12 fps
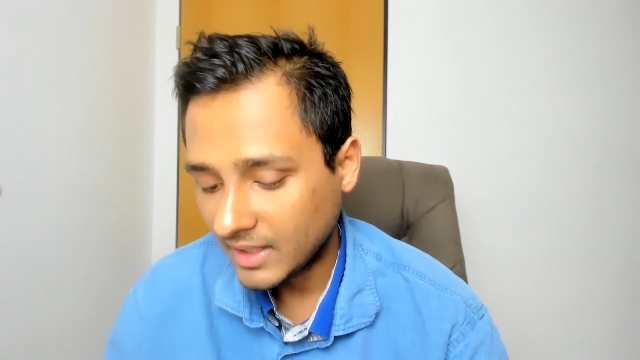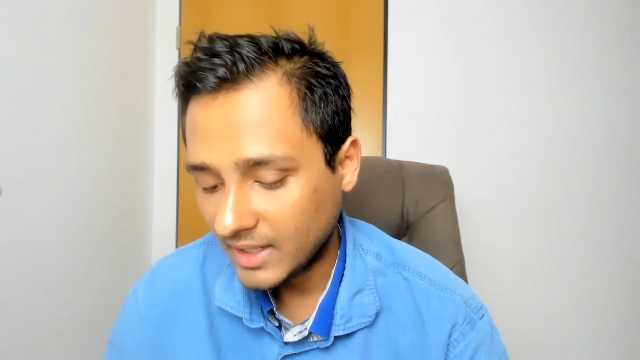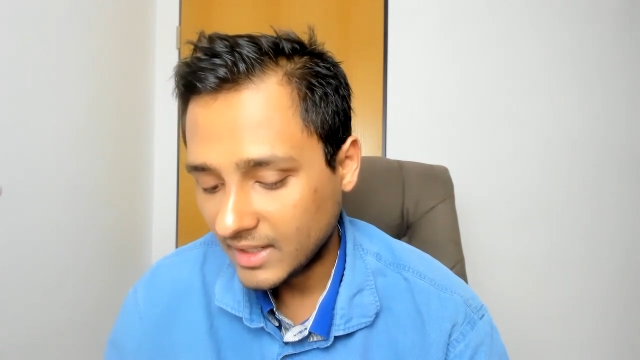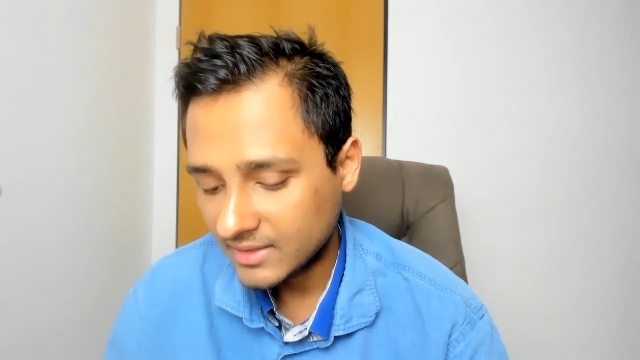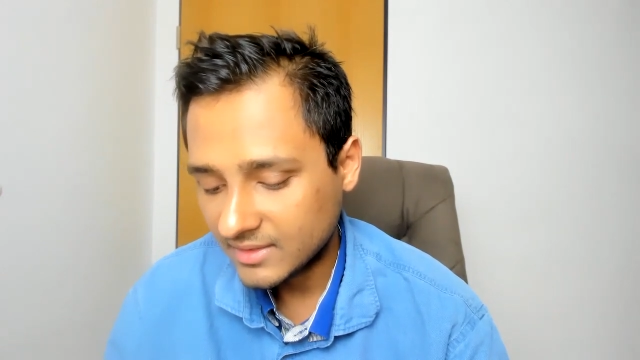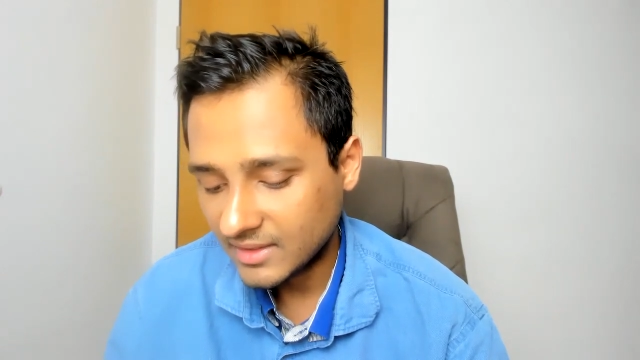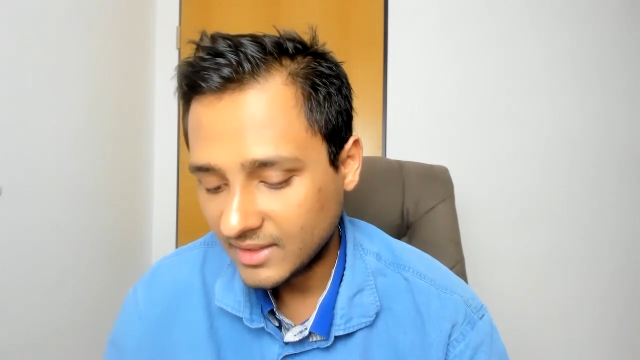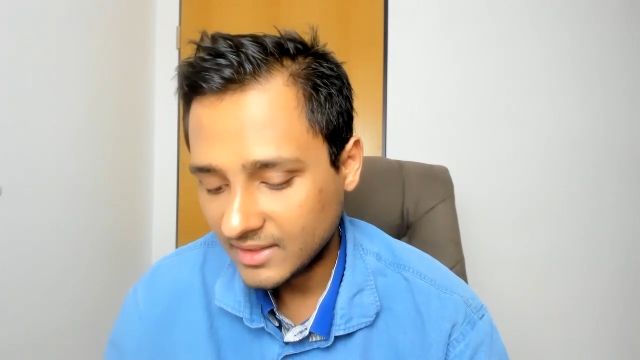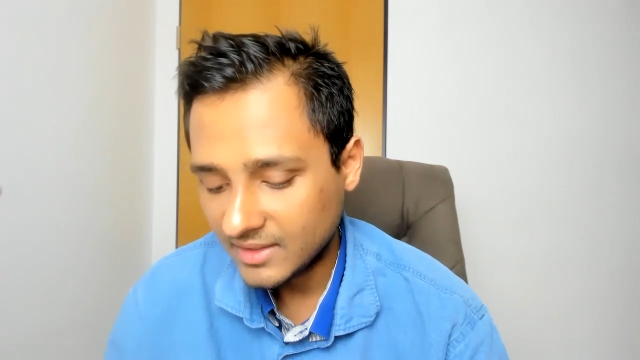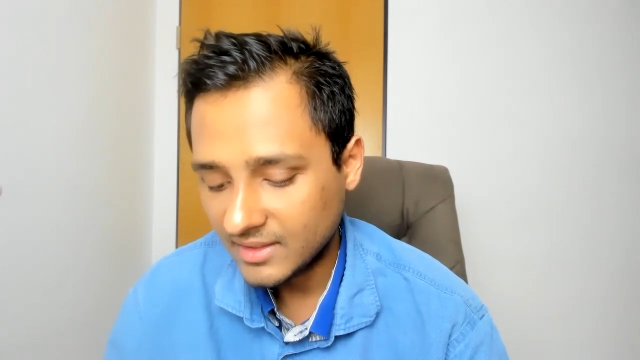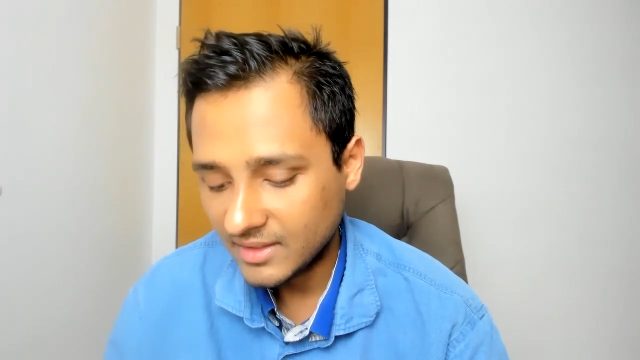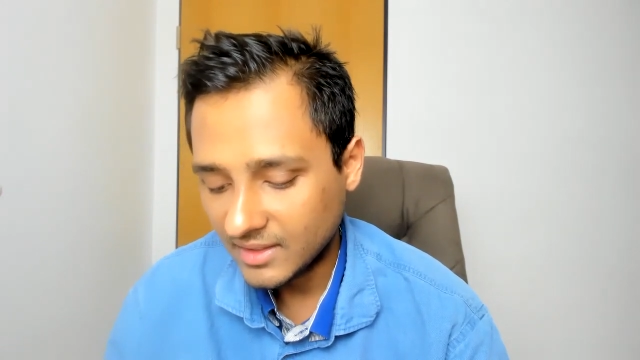as
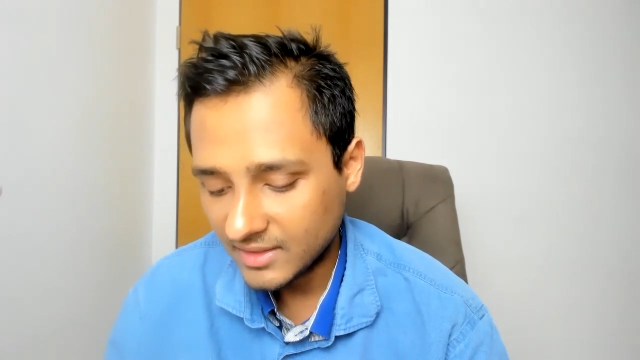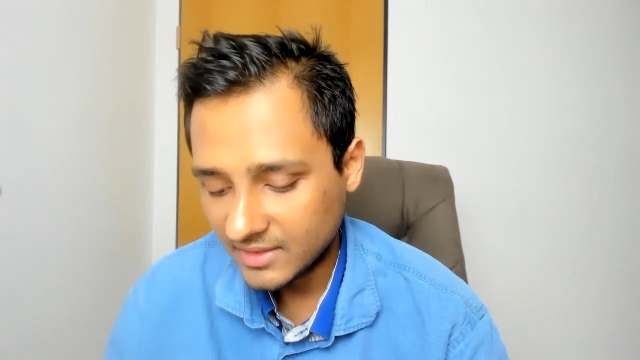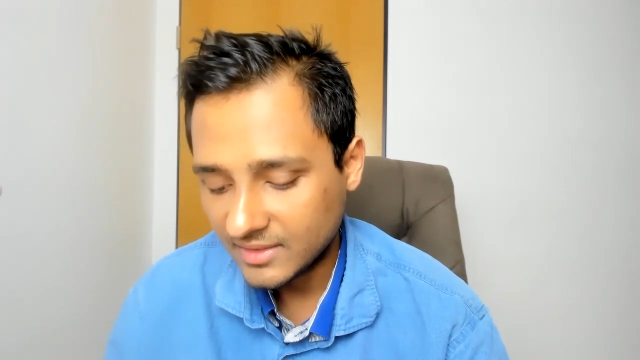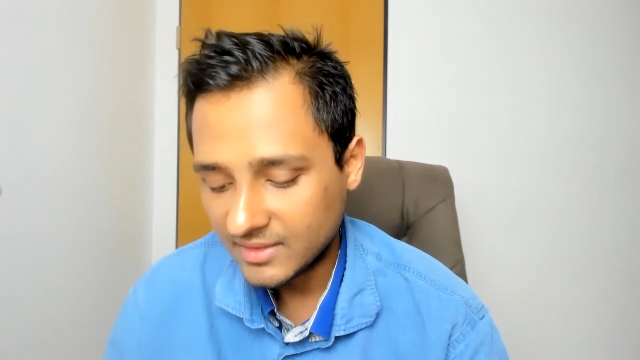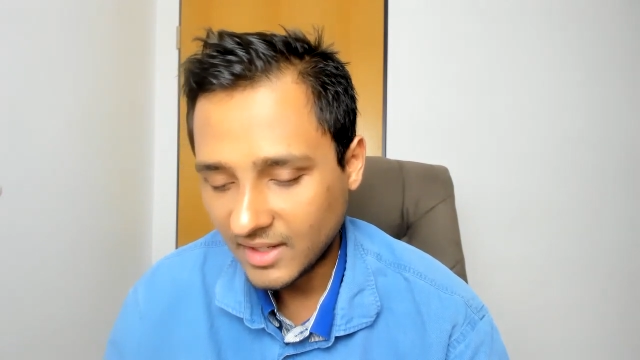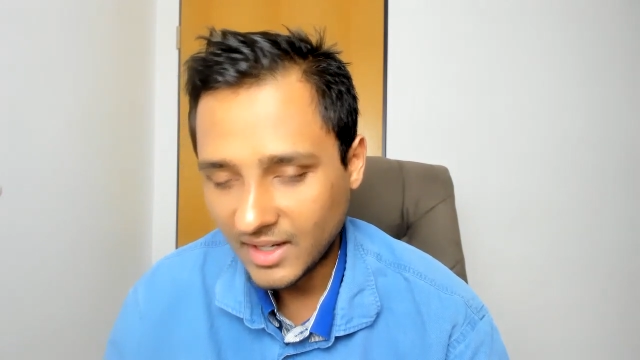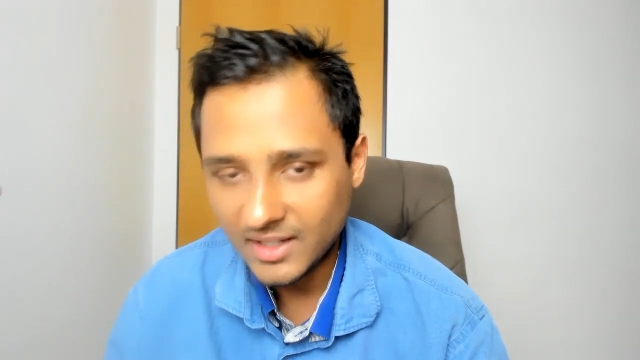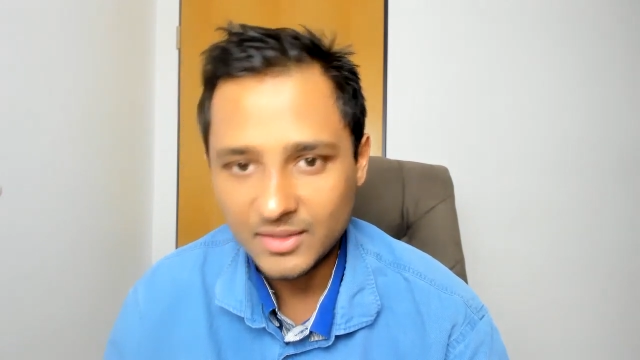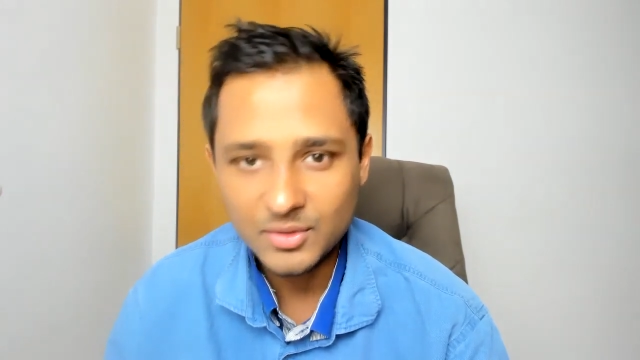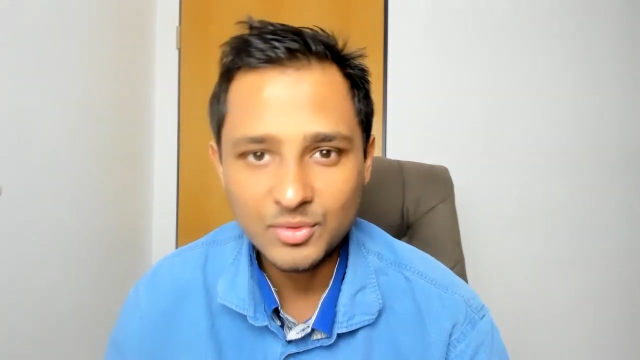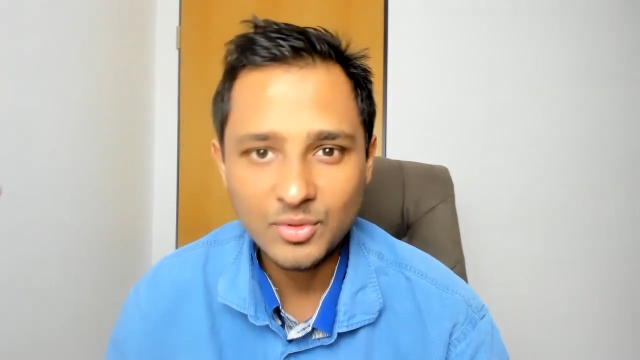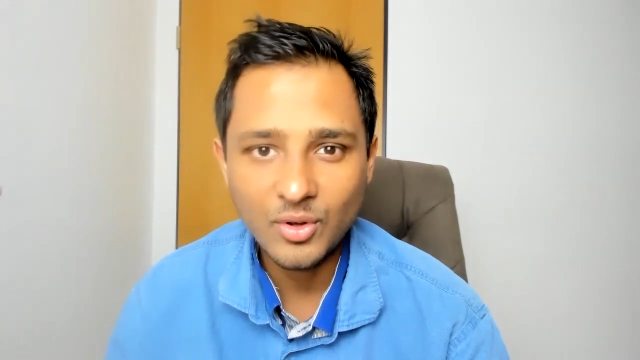in his
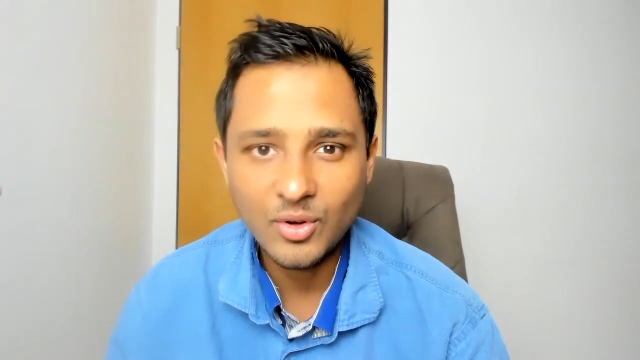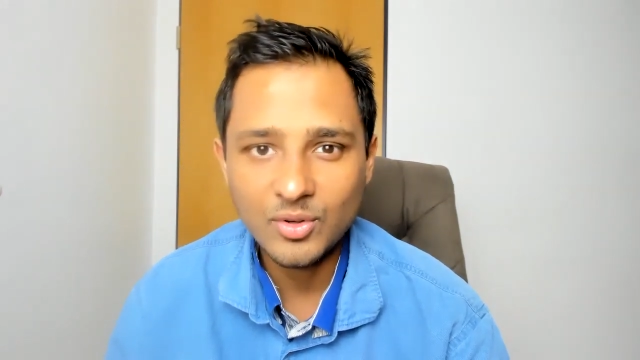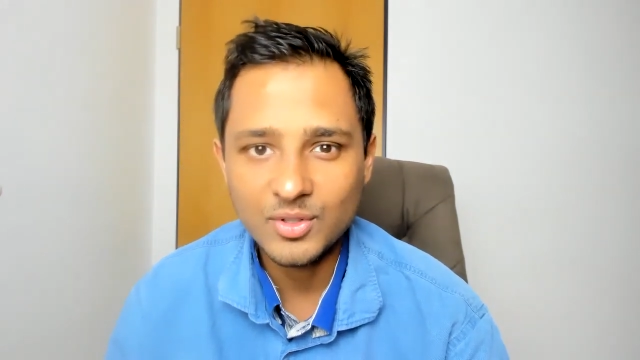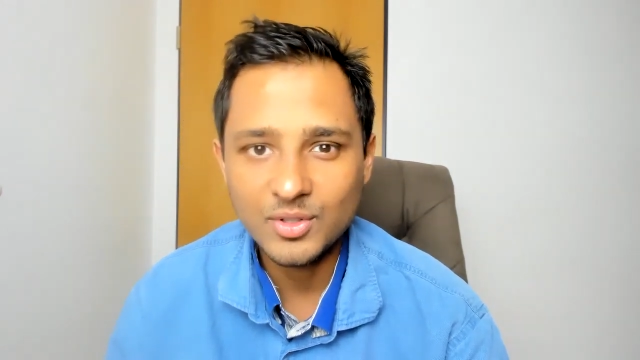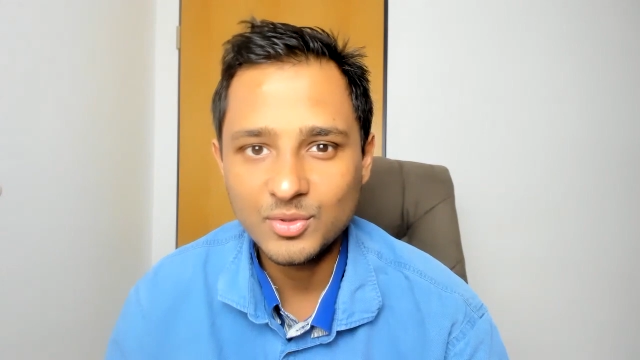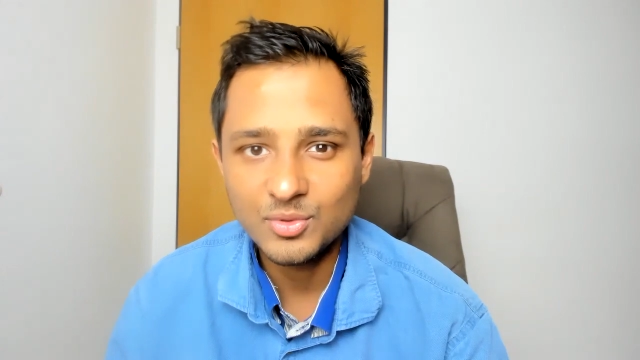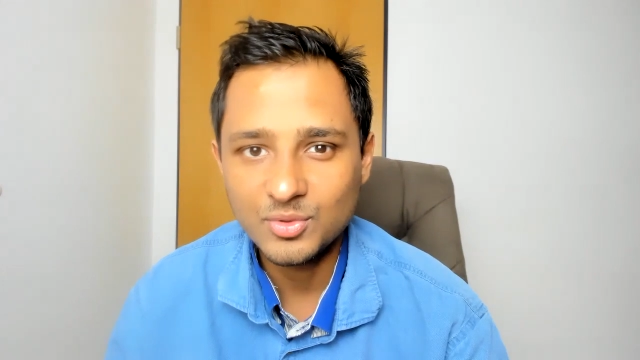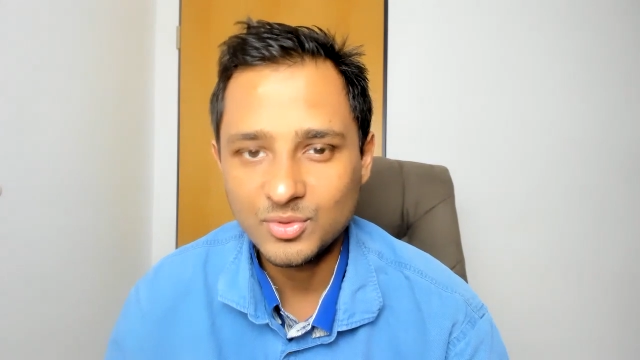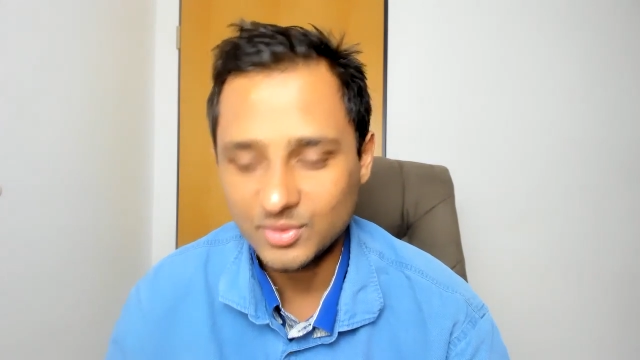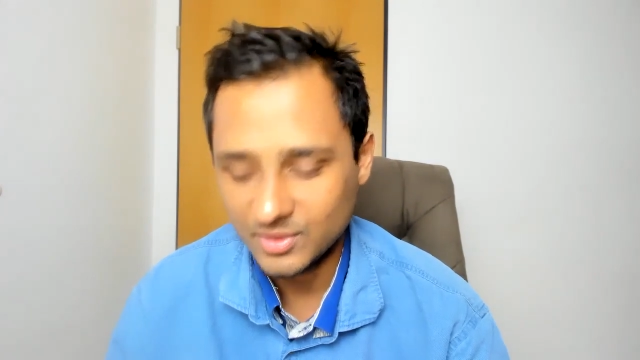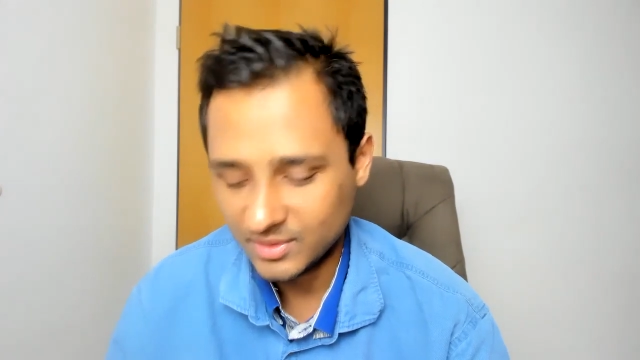childhood or youth